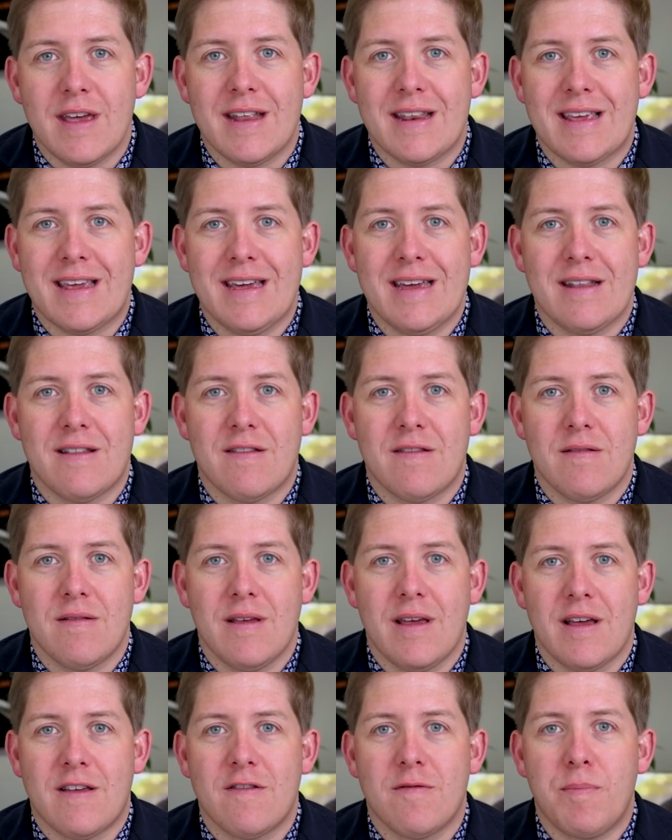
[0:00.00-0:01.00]
and get
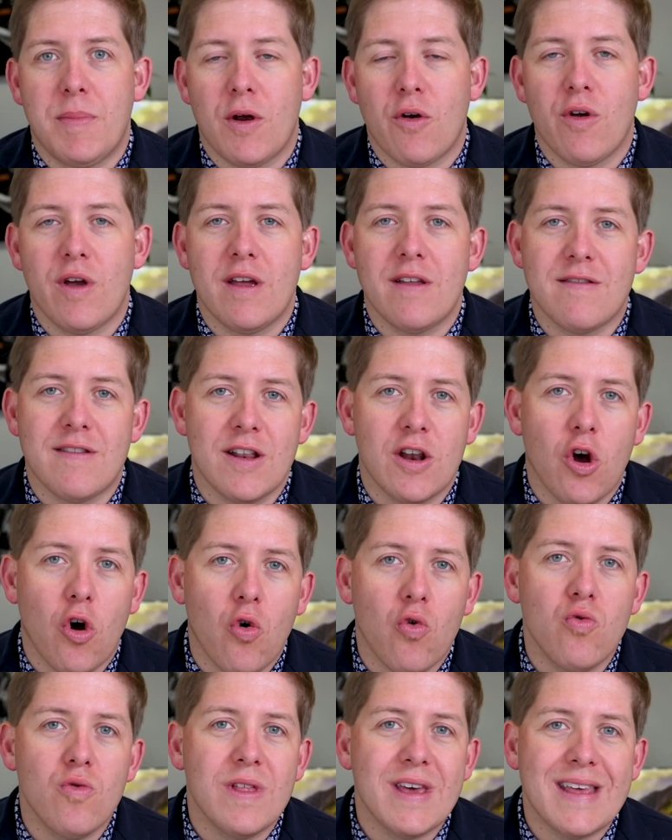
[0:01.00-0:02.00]
experience in
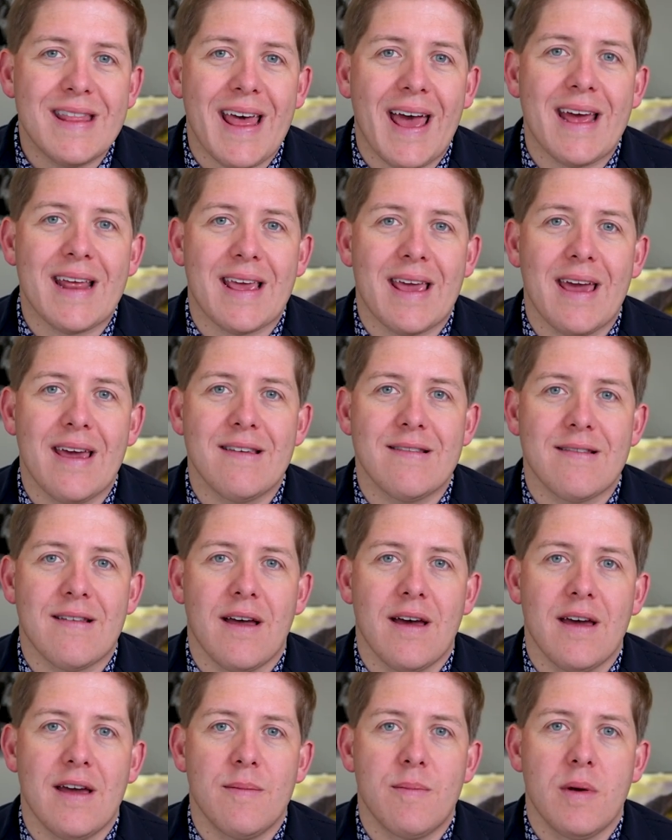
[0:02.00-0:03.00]
only that case
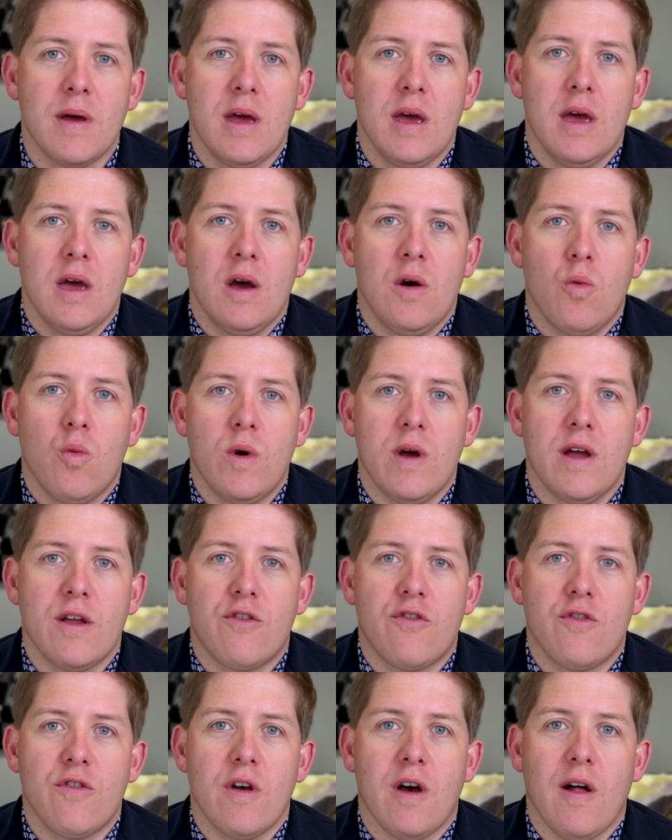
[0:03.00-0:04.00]
type,
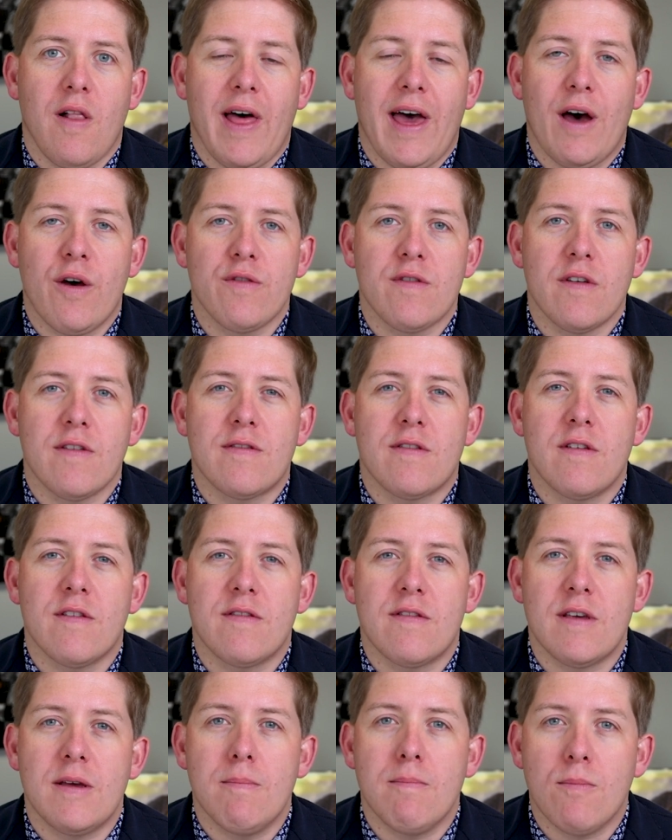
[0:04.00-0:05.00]
which allows us to
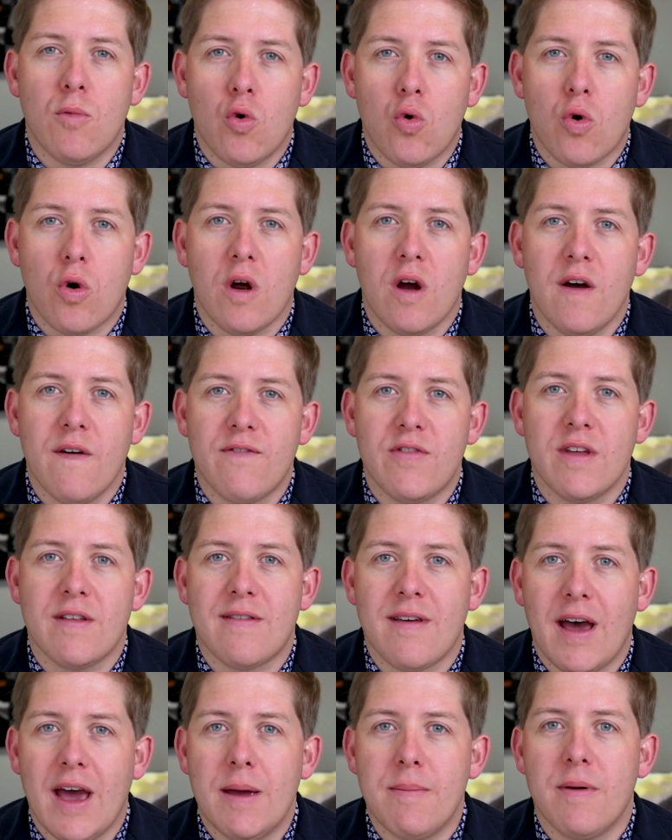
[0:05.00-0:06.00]
see more of the
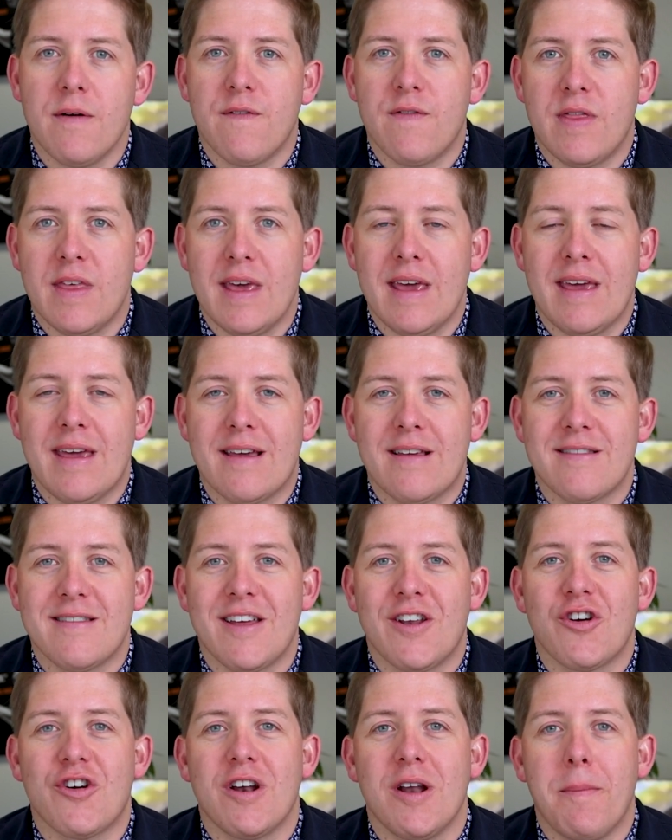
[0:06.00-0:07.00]
type of things
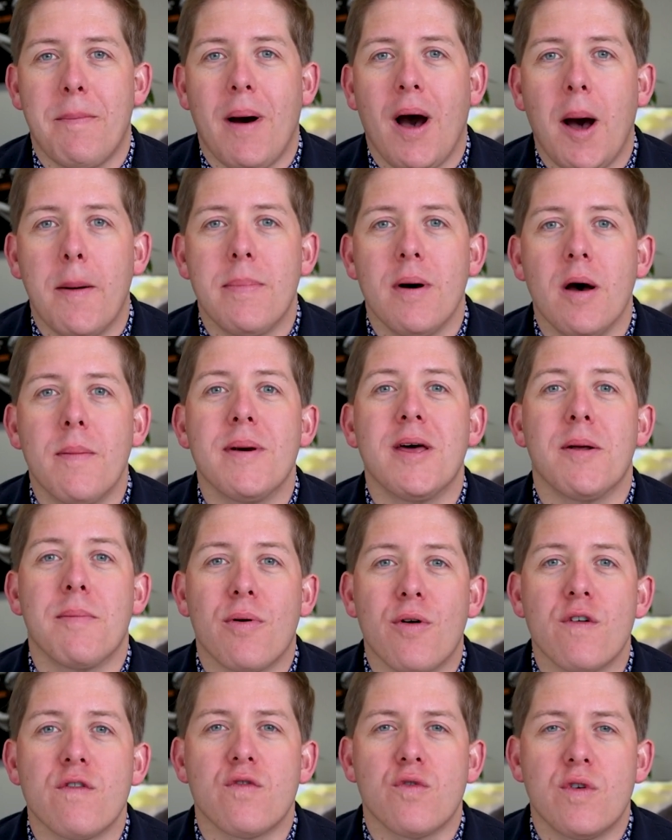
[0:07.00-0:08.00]
that are going to pop up in a
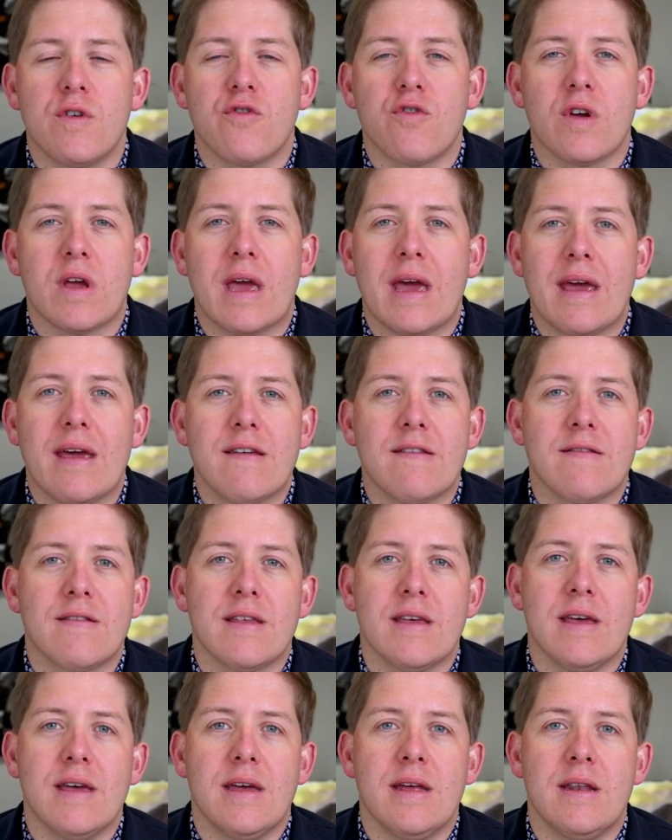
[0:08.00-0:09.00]
personal injury case
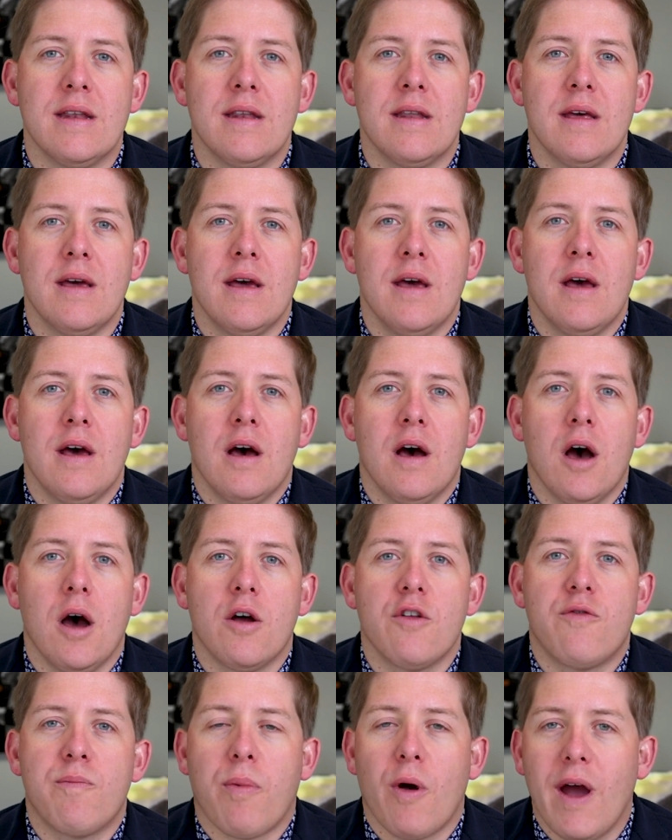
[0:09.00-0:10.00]
than
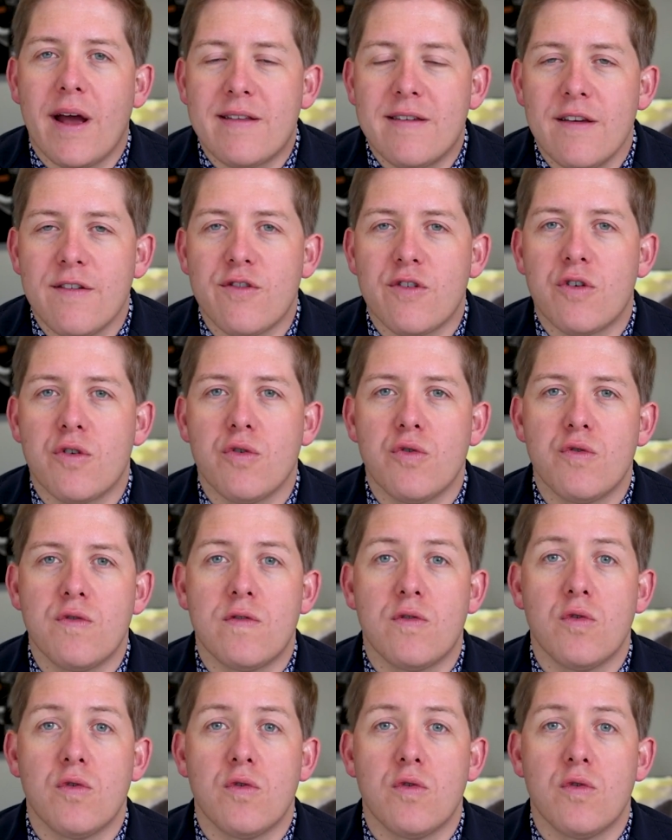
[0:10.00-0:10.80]
a practitioner who's